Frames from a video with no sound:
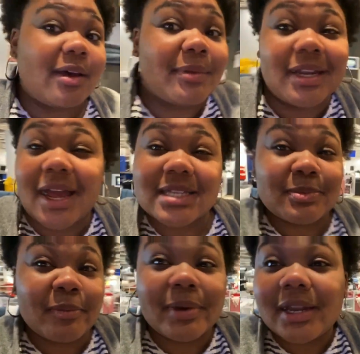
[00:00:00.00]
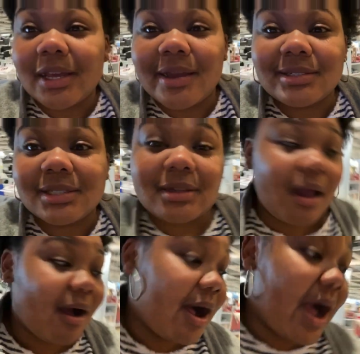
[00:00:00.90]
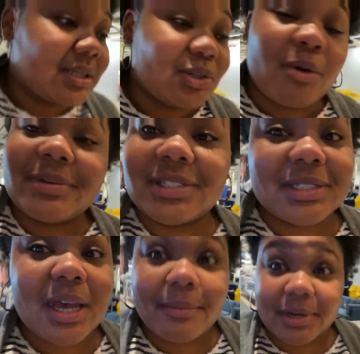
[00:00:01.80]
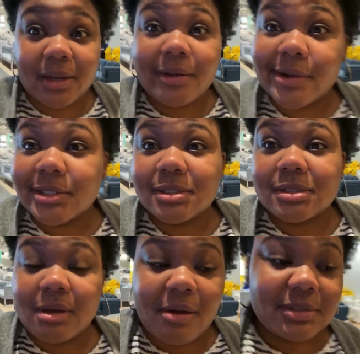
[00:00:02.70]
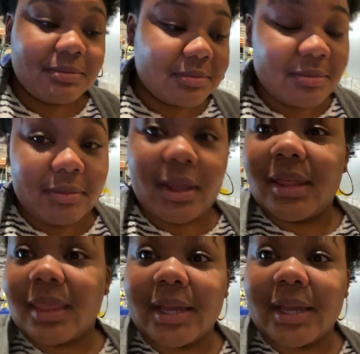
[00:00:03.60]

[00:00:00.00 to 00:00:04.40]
and not spend money. I normally just come in here and like